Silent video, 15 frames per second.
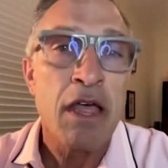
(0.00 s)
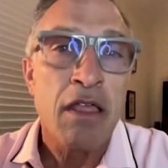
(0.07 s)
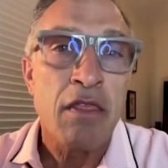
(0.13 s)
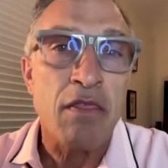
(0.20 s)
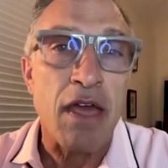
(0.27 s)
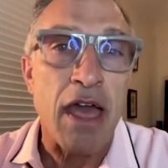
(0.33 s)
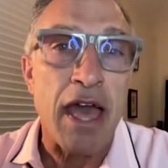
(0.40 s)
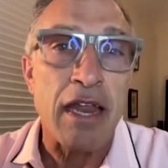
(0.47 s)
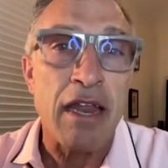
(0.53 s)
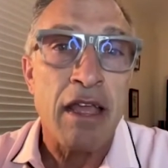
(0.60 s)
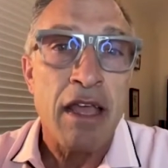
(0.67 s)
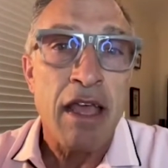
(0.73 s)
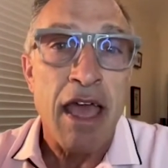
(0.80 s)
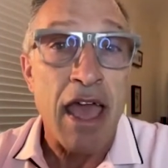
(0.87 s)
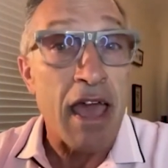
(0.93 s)
that
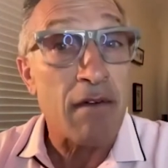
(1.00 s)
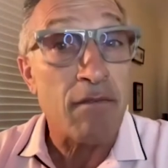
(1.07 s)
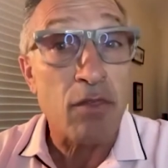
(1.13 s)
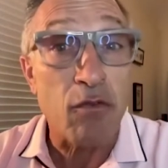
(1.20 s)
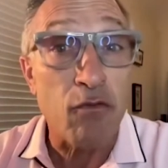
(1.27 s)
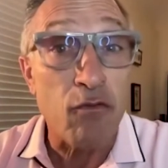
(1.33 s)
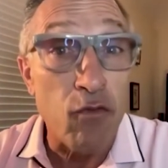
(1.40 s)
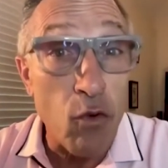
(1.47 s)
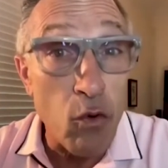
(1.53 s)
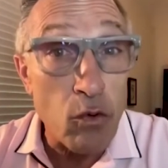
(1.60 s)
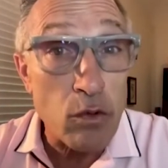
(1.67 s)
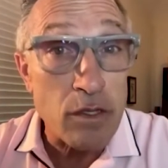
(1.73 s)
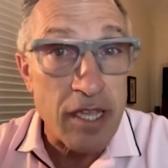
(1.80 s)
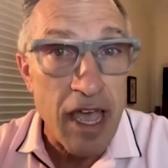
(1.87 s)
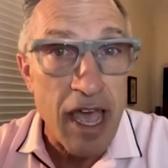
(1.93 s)
have the full
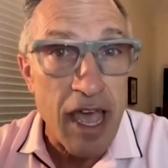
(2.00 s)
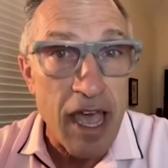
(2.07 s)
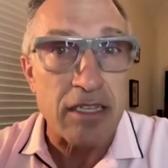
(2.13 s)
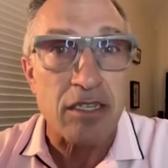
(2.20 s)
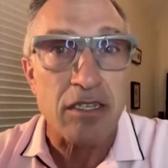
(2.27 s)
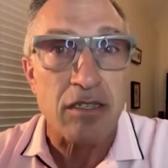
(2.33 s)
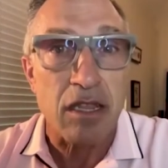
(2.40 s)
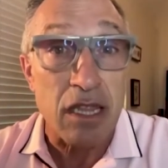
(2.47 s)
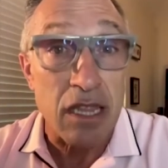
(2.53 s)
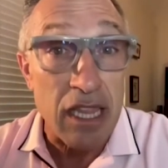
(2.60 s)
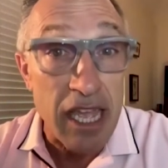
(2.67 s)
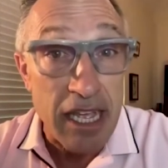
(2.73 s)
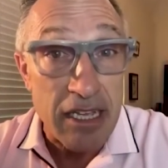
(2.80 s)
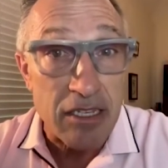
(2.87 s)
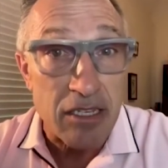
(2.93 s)
text
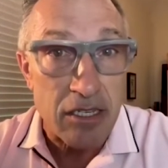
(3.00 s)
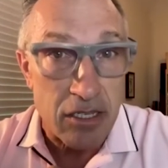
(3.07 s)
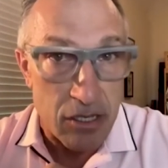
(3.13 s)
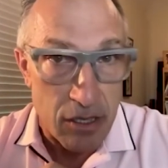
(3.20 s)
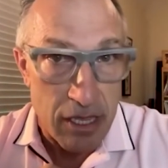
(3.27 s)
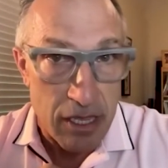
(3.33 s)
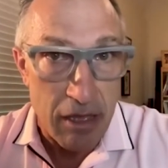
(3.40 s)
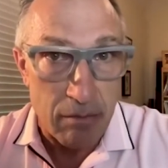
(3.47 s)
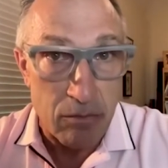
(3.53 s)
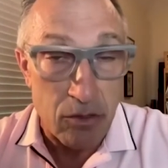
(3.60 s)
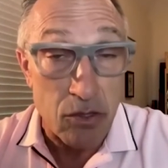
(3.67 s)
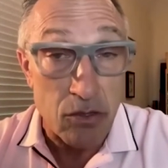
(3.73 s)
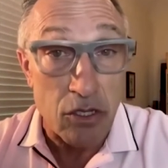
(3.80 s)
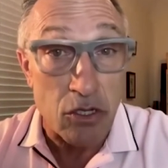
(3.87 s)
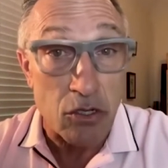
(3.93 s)
linked to them so
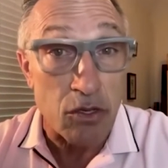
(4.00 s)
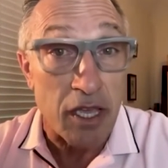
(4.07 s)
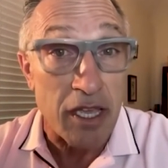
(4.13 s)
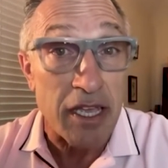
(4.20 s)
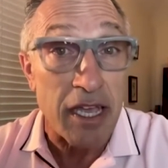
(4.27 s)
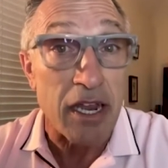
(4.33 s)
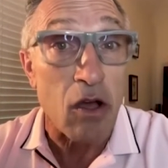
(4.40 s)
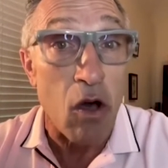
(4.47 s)
that you can get